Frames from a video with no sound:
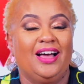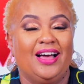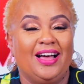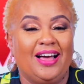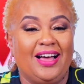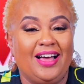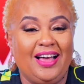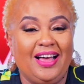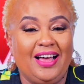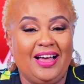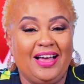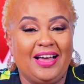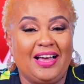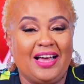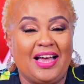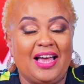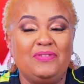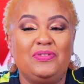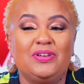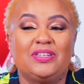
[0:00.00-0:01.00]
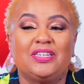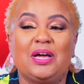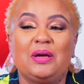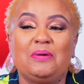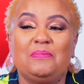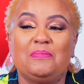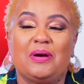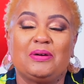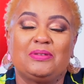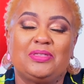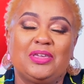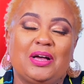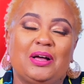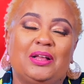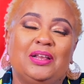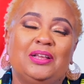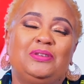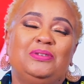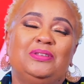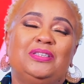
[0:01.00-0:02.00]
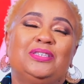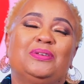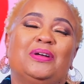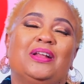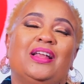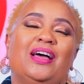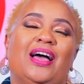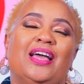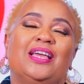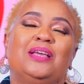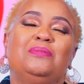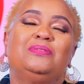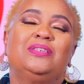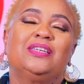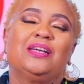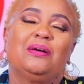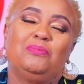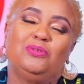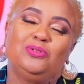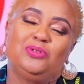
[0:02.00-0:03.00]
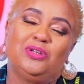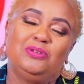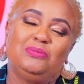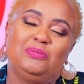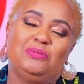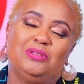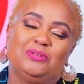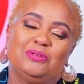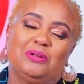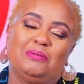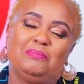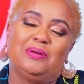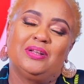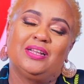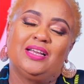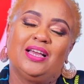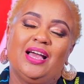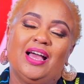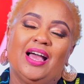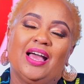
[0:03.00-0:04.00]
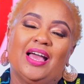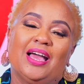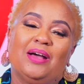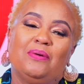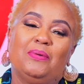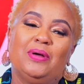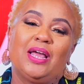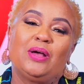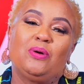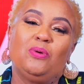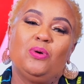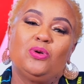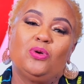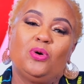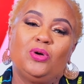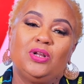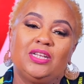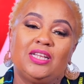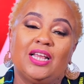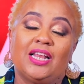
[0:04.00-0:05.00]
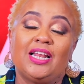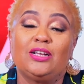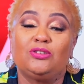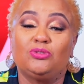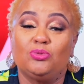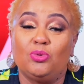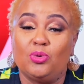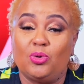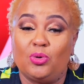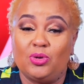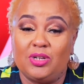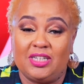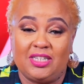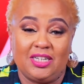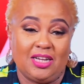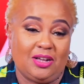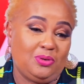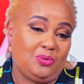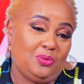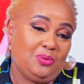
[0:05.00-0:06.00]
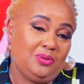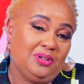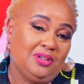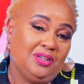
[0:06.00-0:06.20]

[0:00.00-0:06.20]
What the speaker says: Huh? Every time I think I do this one, I keep saying I'm going to end with this one, but when I go on holiday, I like to go on holiday alone.